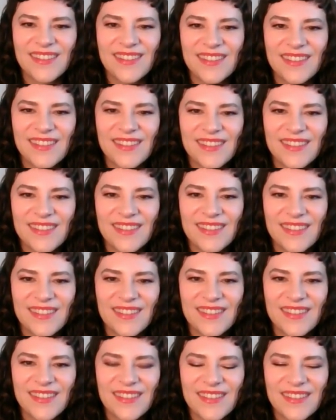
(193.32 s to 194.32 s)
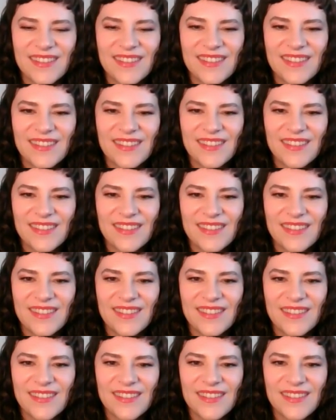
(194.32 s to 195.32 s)

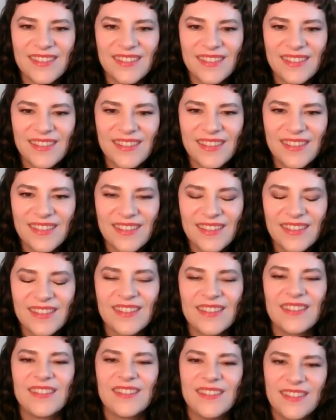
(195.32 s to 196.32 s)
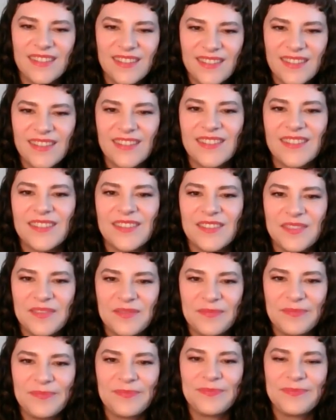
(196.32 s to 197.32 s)

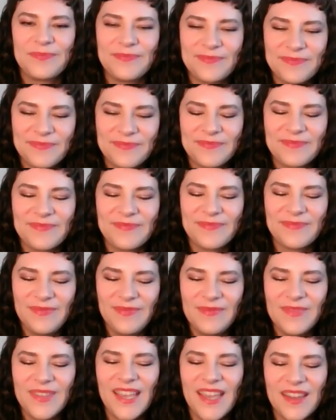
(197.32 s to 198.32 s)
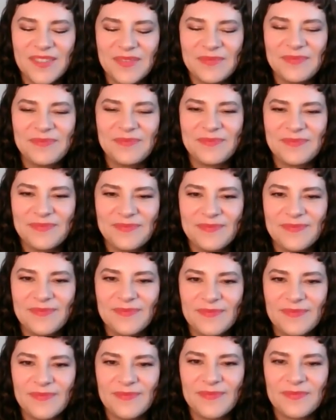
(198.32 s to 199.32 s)

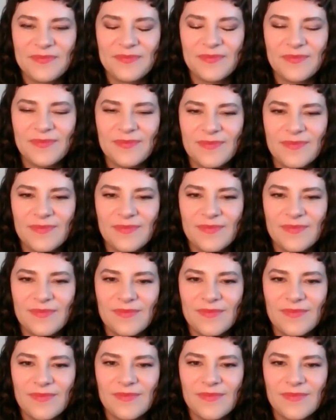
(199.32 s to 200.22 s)
(silent)